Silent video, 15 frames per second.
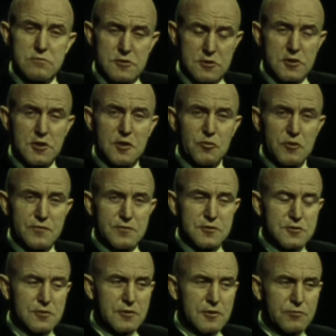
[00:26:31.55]
the time we've
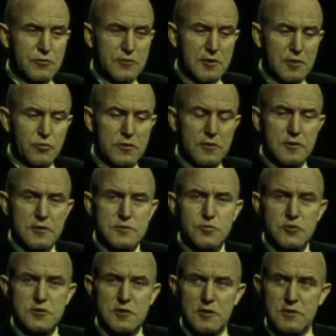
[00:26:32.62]
enjoyed with our Polaris
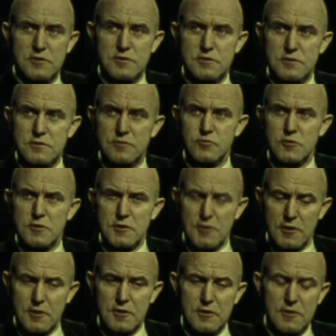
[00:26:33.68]
Poseidon system
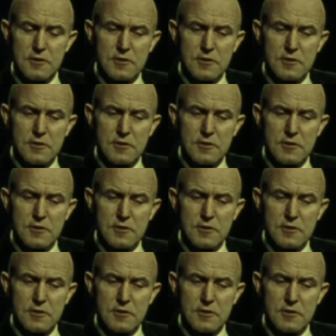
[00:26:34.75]
today.